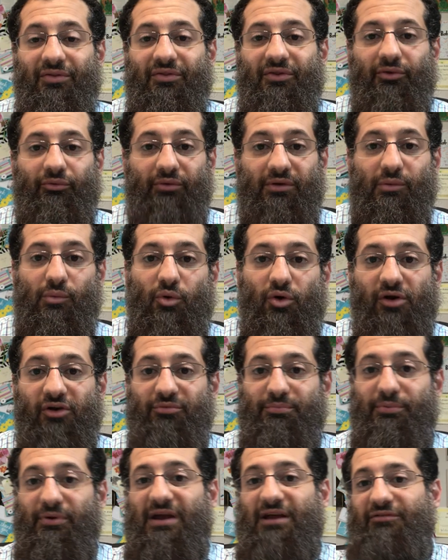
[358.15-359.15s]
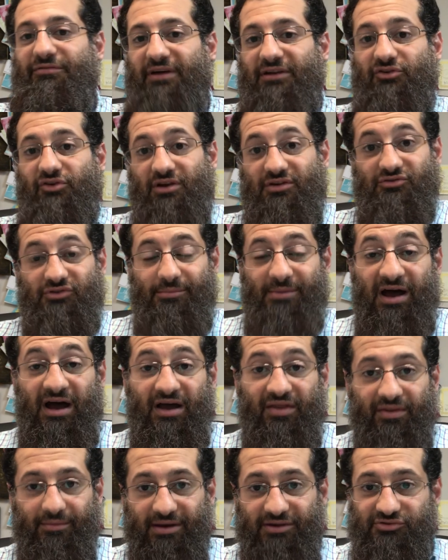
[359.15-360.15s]
the reward of praying Fajr in
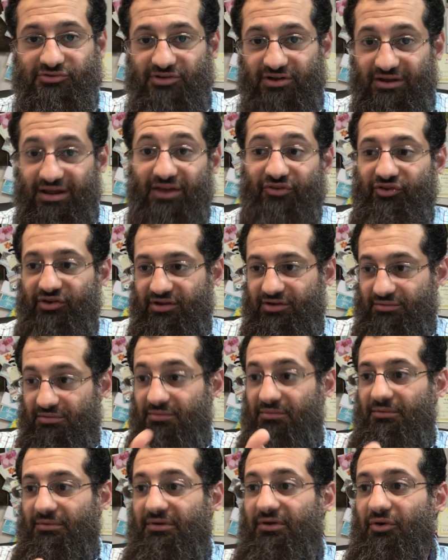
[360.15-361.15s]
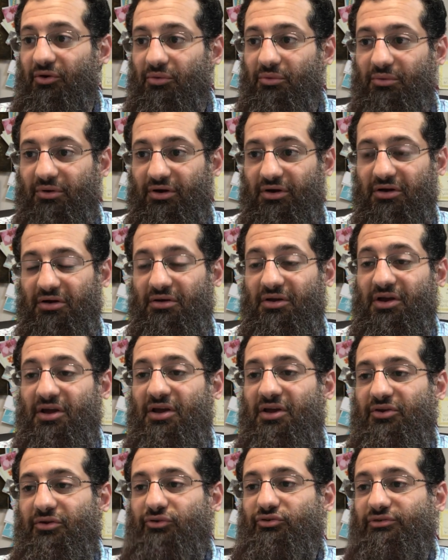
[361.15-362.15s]
Jama'ah in the masjid, as he
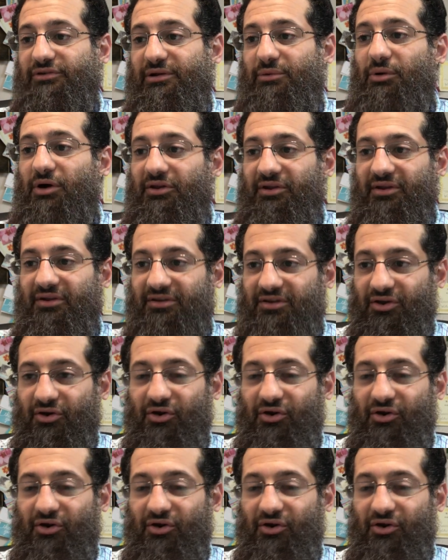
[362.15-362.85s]
usually would,